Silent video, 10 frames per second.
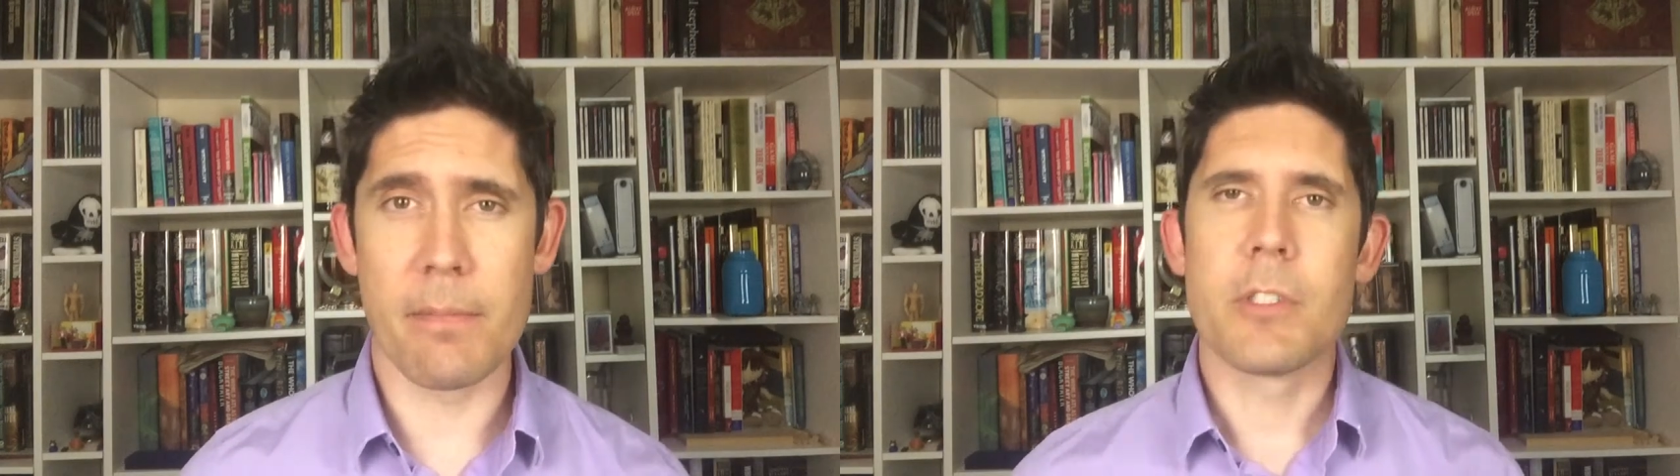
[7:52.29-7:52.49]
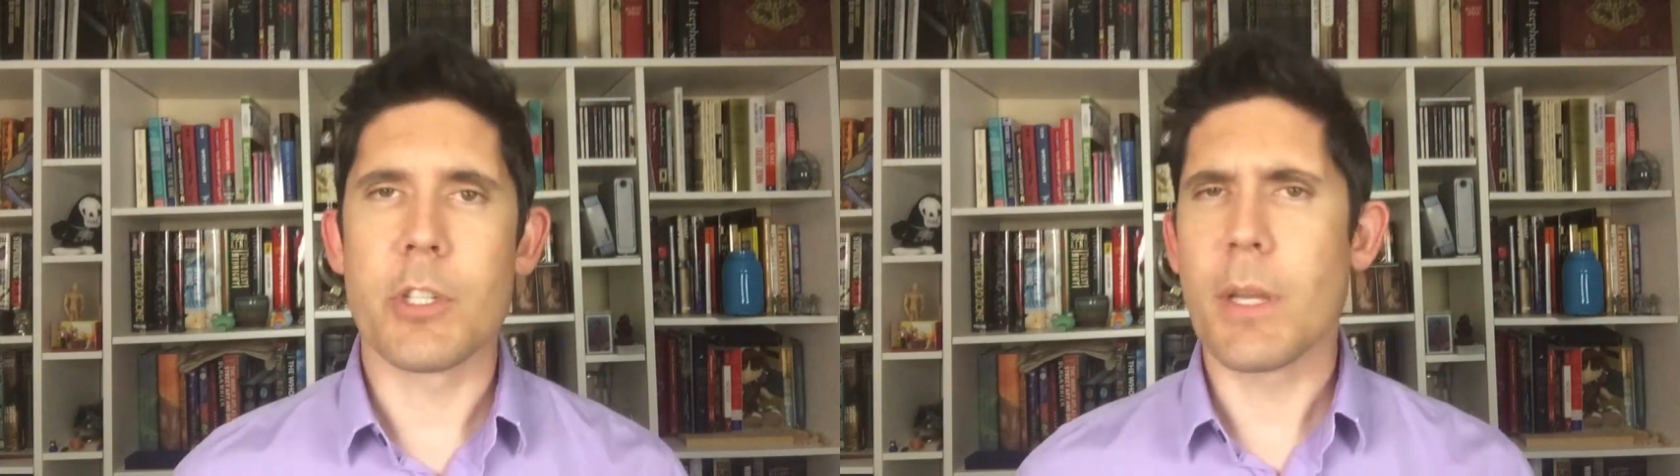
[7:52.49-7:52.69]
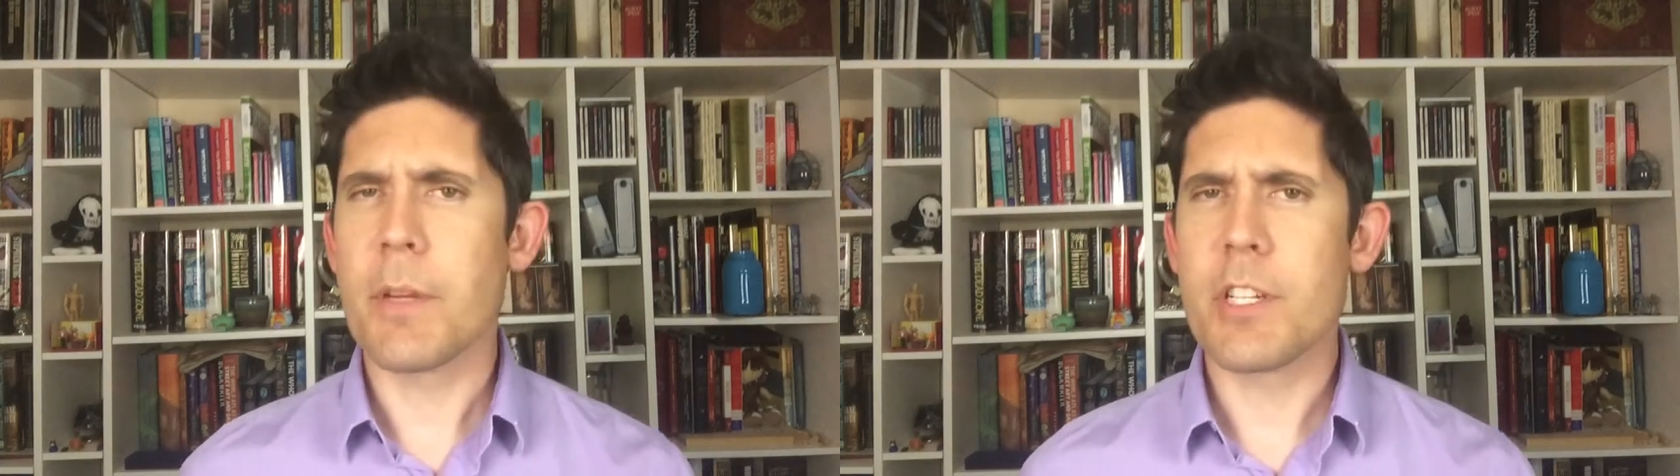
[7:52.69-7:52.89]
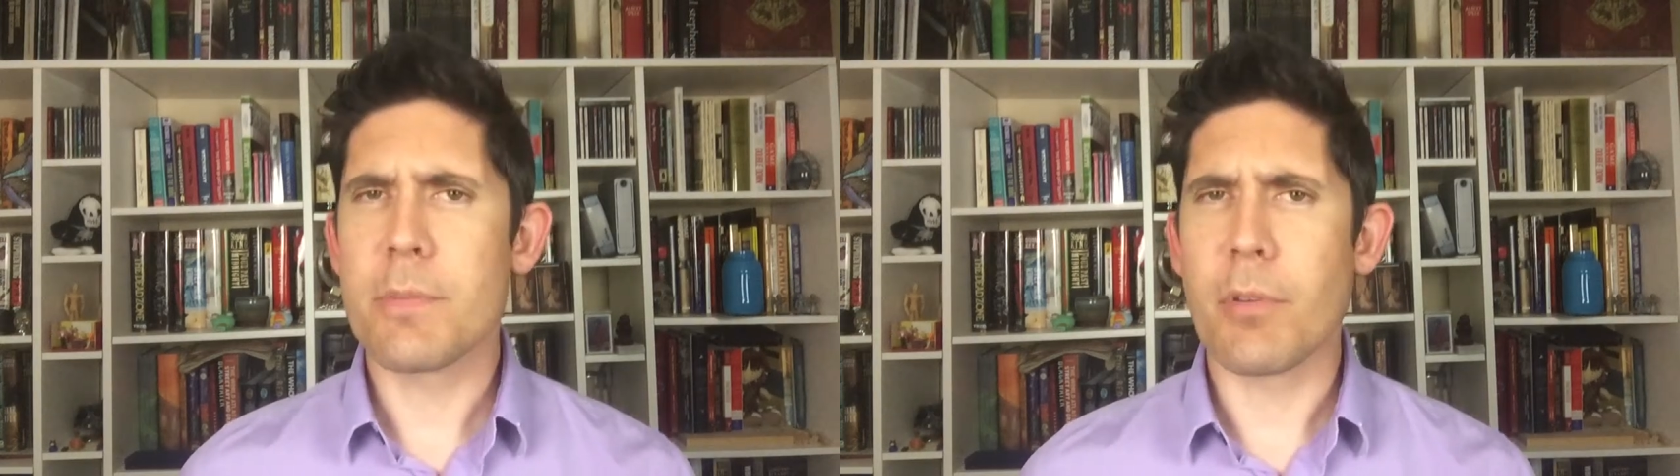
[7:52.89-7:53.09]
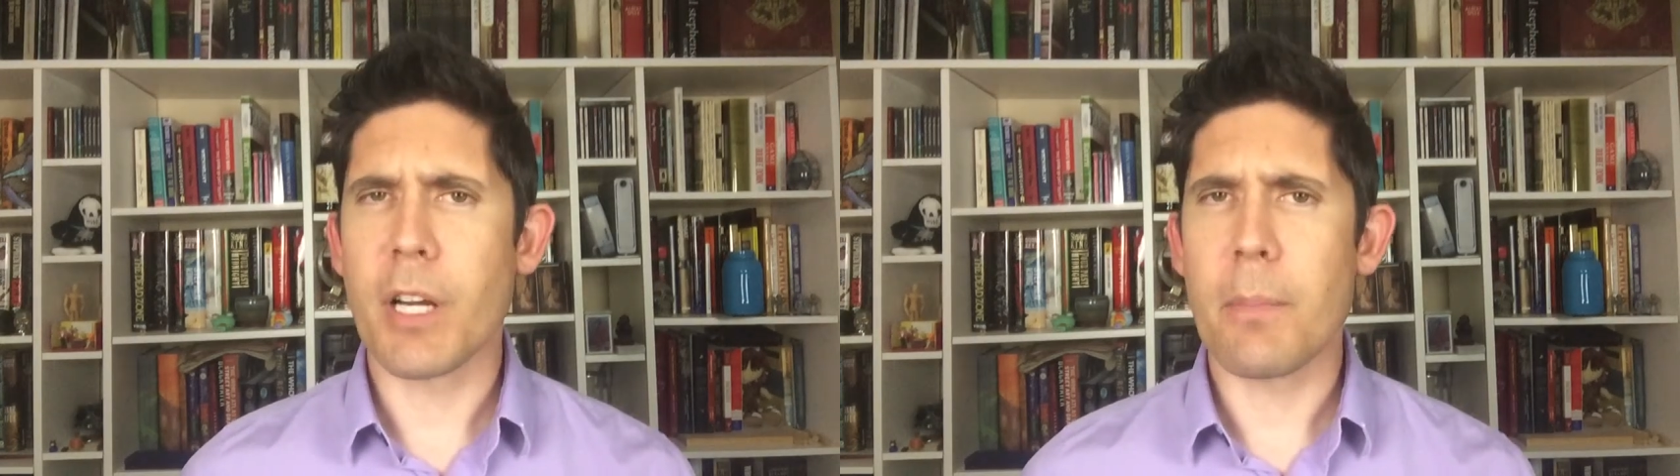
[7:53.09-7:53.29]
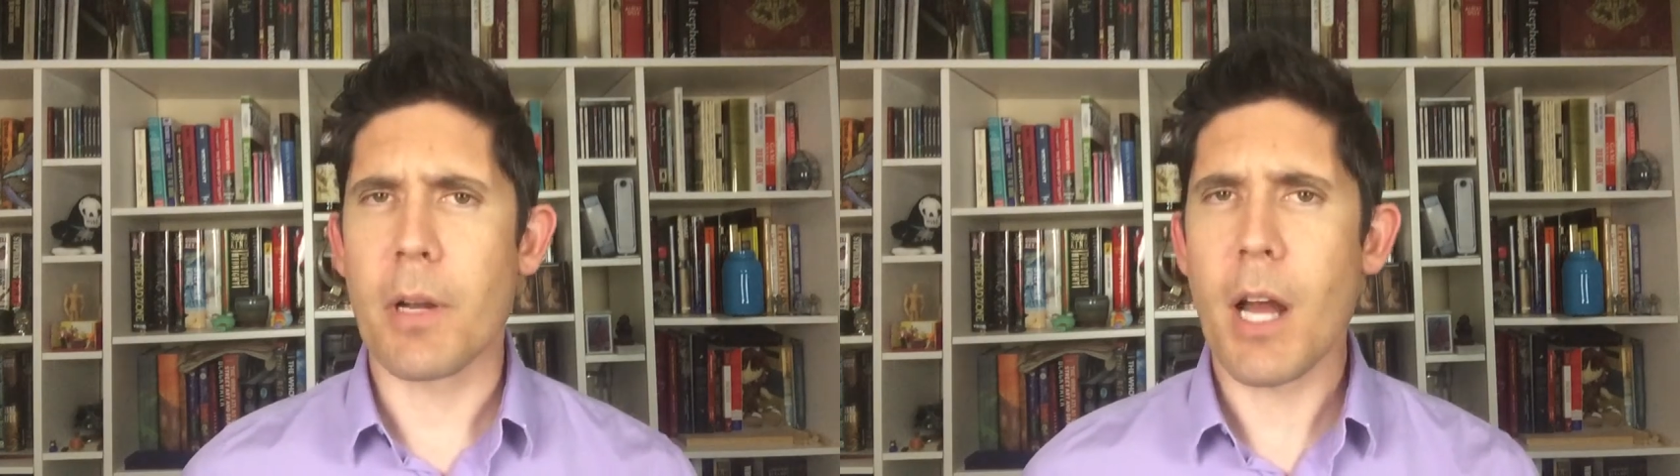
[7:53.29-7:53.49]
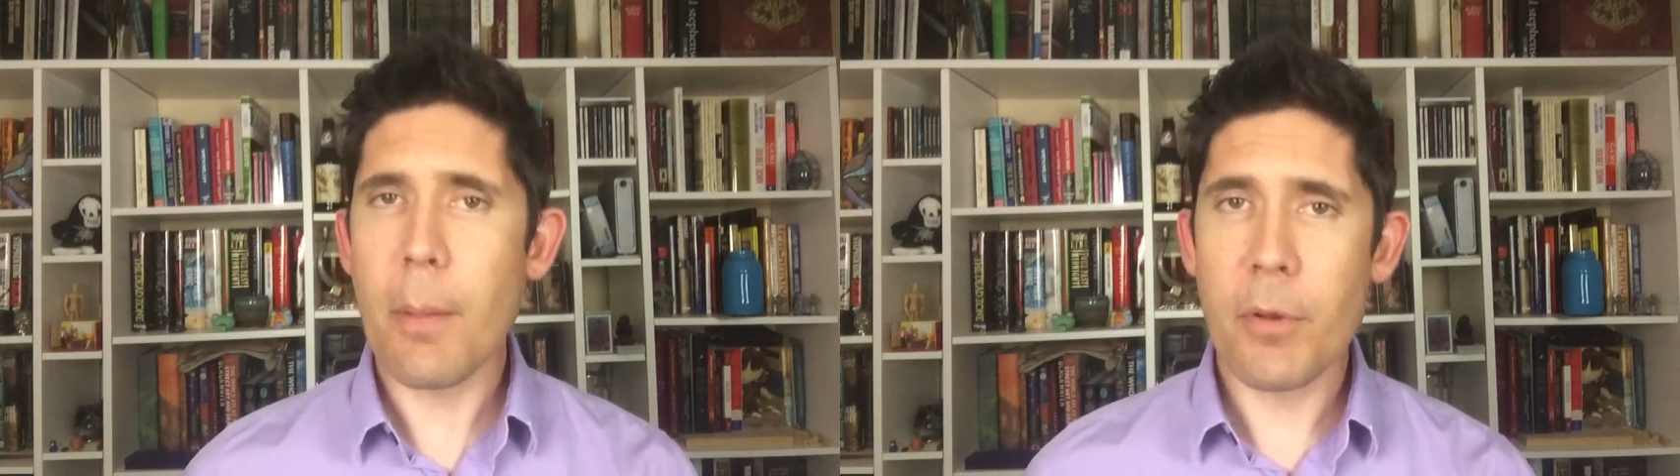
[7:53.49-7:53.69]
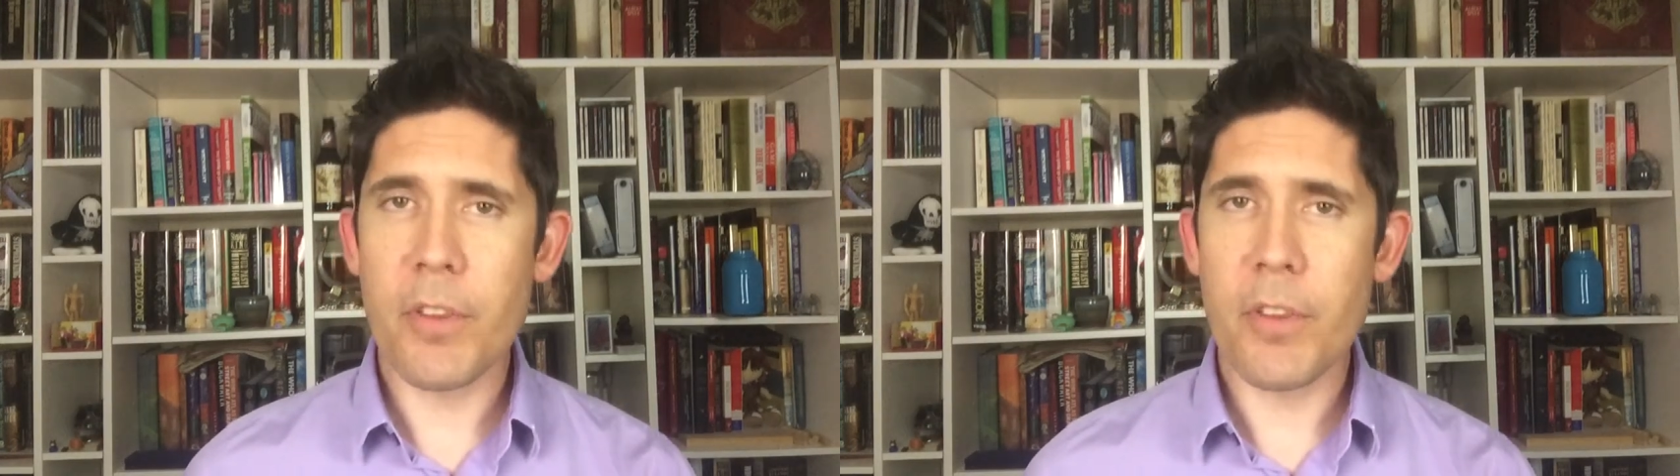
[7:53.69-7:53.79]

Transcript: So let me just bring up a couple